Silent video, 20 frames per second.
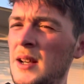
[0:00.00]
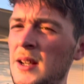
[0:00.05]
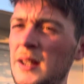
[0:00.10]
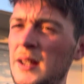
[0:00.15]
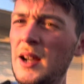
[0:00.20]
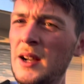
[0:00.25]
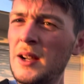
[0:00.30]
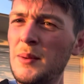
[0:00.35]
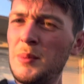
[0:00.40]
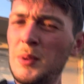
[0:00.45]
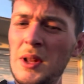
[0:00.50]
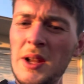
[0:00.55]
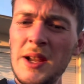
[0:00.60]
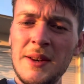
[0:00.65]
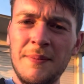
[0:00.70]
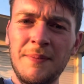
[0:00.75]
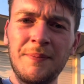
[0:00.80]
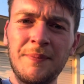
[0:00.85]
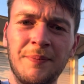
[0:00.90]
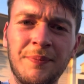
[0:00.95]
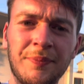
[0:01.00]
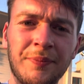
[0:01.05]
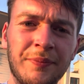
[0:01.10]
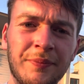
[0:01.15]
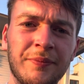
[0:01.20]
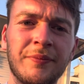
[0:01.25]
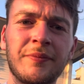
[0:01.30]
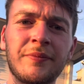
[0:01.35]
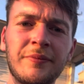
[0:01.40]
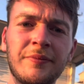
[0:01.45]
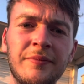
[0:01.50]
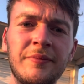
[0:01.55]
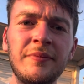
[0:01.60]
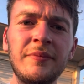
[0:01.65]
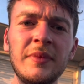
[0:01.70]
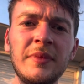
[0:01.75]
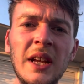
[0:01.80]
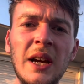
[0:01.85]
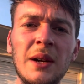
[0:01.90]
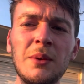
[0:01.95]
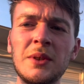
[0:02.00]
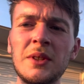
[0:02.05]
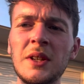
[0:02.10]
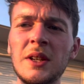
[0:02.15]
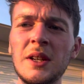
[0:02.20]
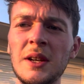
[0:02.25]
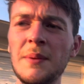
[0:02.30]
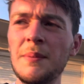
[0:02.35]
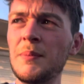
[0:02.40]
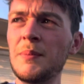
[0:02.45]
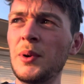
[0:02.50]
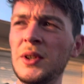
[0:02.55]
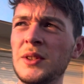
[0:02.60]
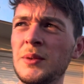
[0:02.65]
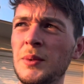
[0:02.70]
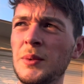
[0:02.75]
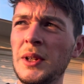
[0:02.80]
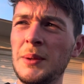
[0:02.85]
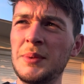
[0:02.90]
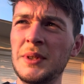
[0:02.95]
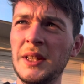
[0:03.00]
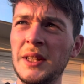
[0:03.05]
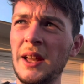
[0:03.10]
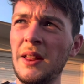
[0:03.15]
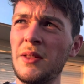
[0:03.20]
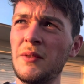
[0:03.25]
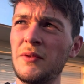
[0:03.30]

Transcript: Can't complain. I was putting some clips together